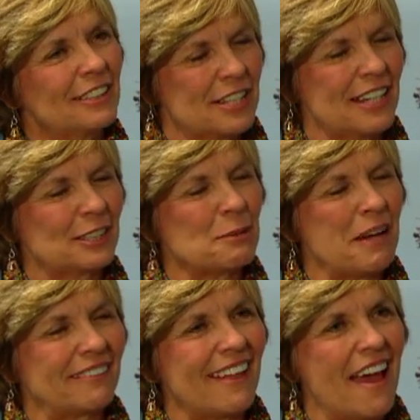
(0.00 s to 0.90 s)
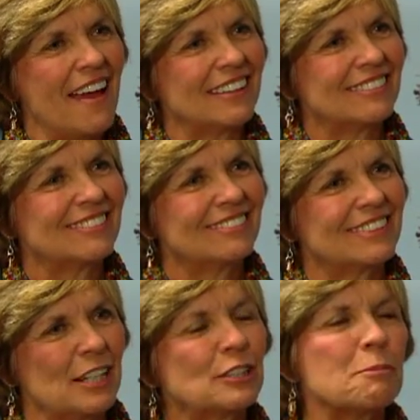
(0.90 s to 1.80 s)
Now tell us about that.
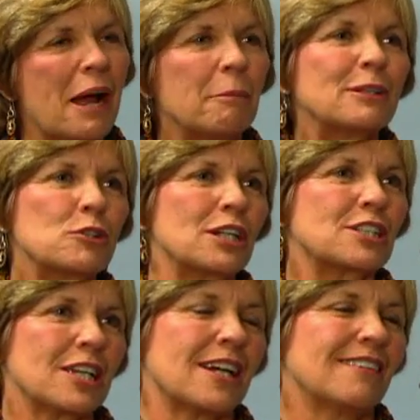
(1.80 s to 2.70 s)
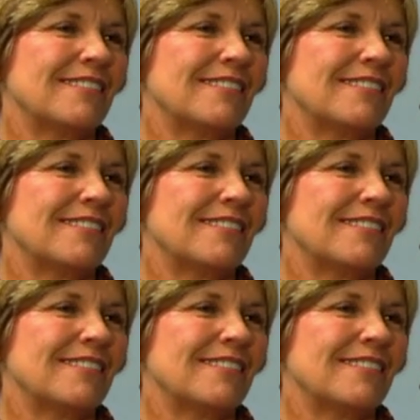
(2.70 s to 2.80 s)
Tell us about Patricia.